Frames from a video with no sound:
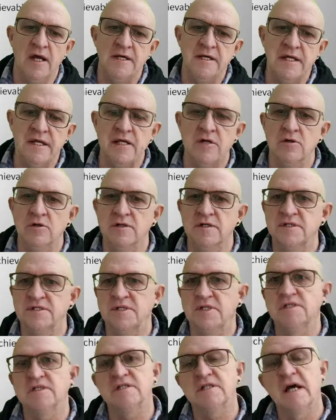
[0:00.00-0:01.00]
nickel is
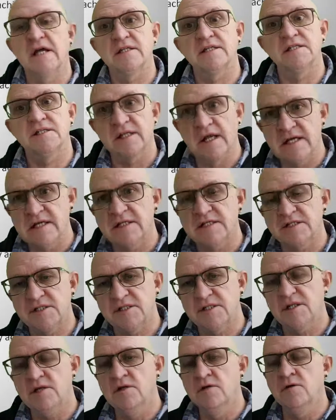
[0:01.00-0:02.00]
inside stainless
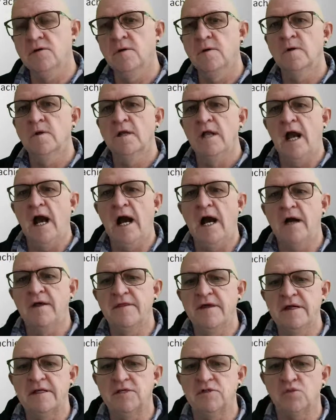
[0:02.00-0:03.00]
steel,
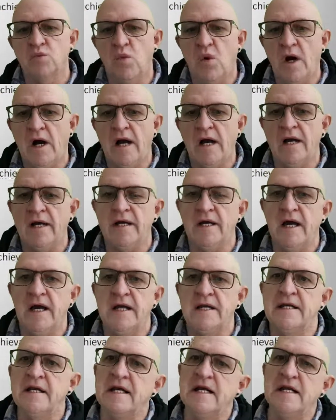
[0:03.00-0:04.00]
that is why
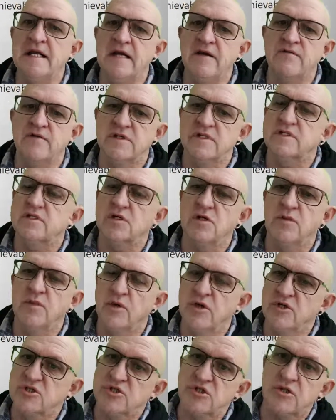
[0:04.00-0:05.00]
nearly every single
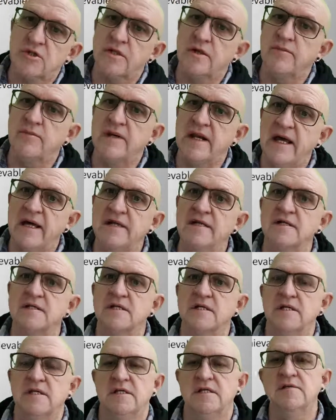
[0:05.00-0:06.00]
person on the planet
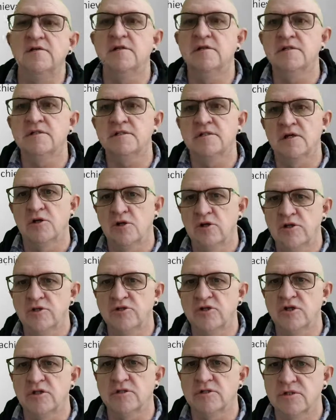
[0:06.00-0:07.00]
is
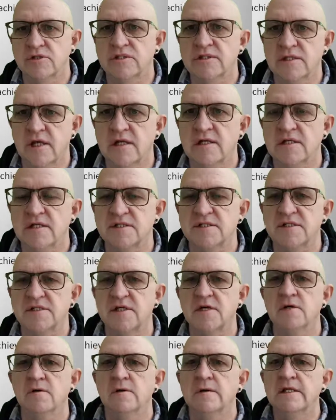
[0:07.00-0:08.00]
allergic to stainless
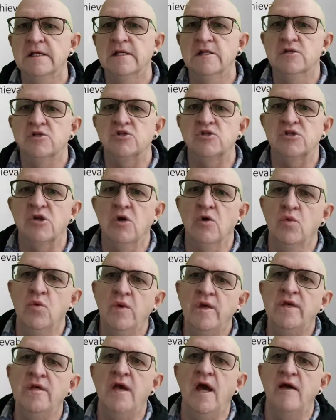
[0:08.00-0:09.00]
steel. So
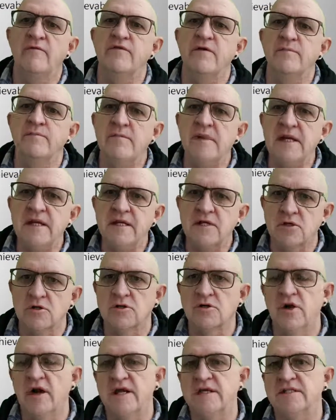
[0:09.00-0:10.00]
we have a medical
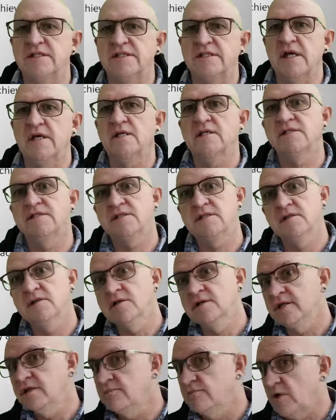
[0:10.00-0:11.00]
grade stainless
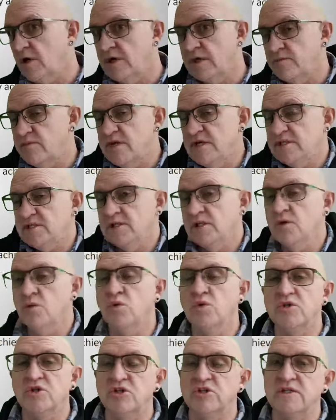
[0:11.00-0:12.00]
steel in body piercing,
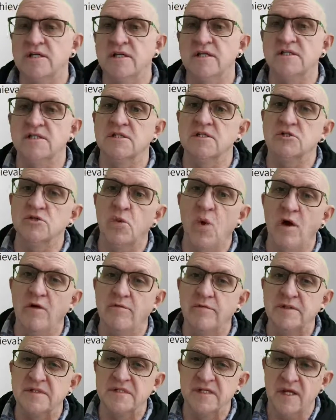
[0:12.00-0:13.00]
which is less than
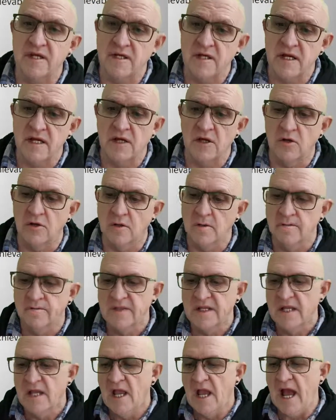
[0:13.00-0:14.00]
12% nickel,
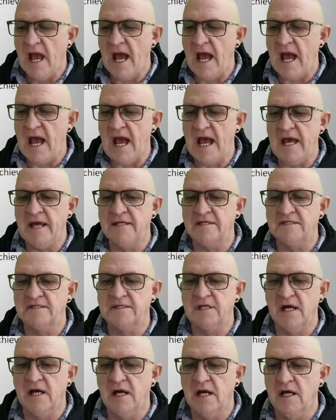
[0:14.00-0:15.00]
and
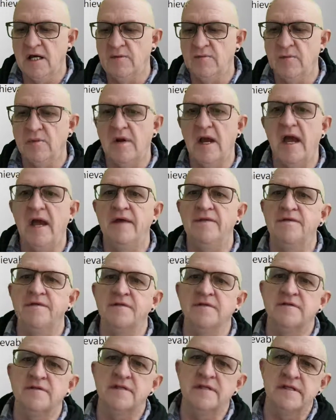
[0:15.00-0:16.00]

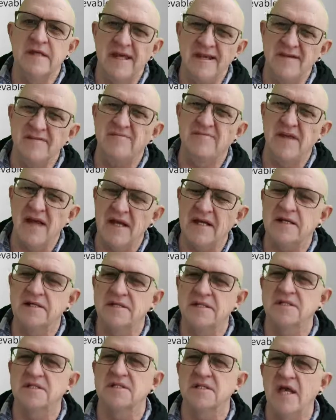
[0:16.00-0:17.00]
then that
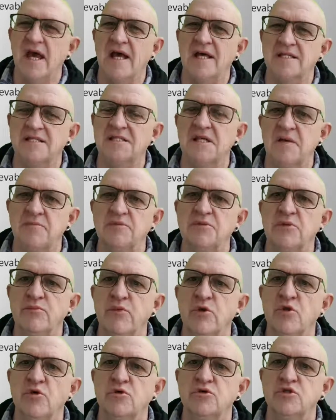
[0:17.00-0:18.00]
is
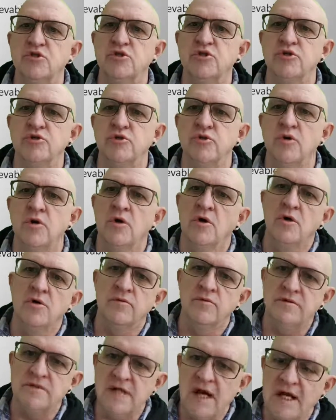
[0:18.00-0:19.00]
acceptable to
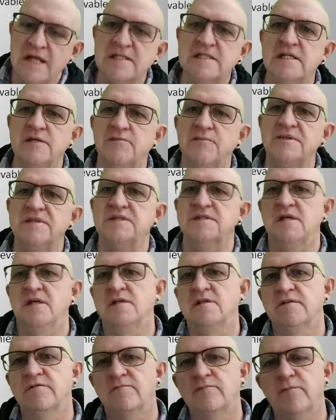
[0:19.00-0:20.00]

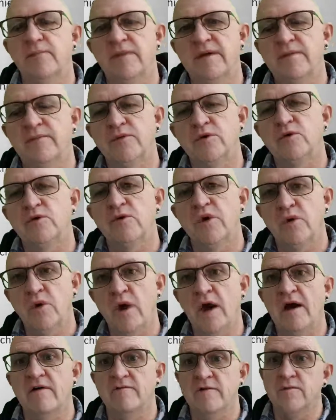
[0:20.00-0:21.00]
90% of people who
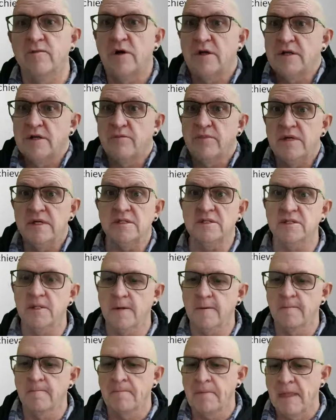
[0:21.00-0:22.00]
have a body piercing,
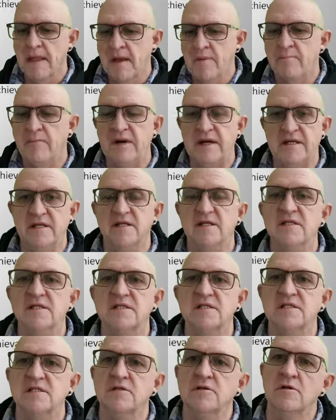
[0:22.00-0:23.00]
but it is
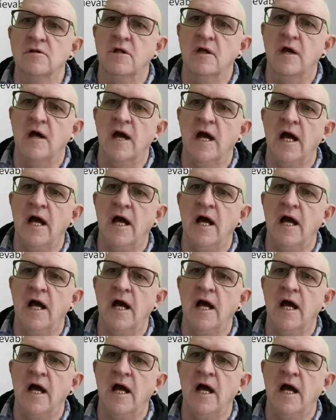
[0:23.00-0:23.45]
still